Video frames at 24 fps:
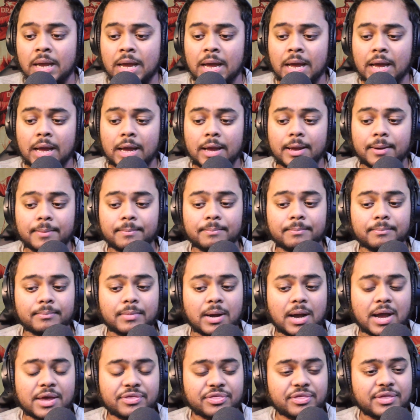
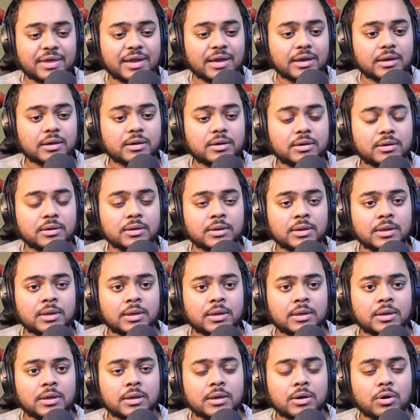I think
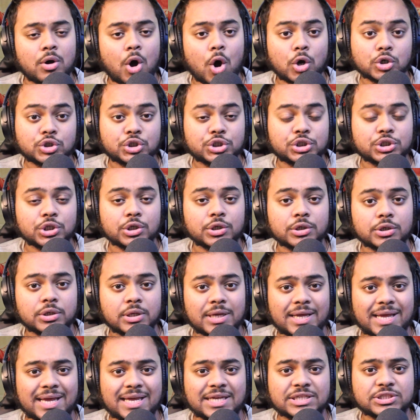
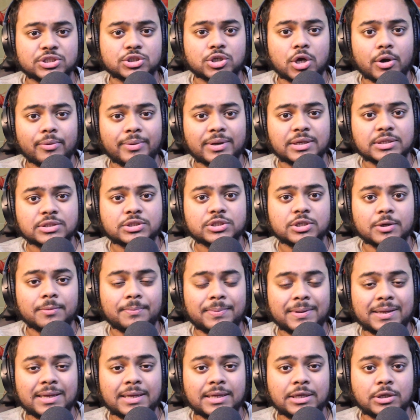Hodgson is going to
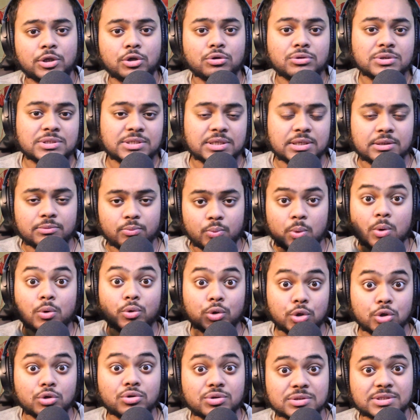be
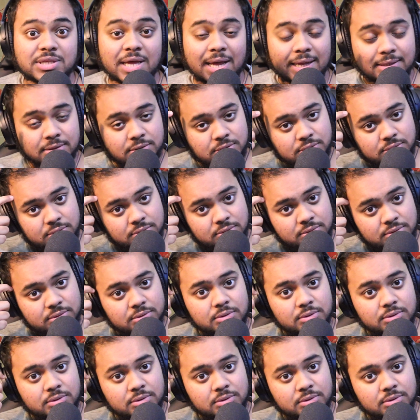will use that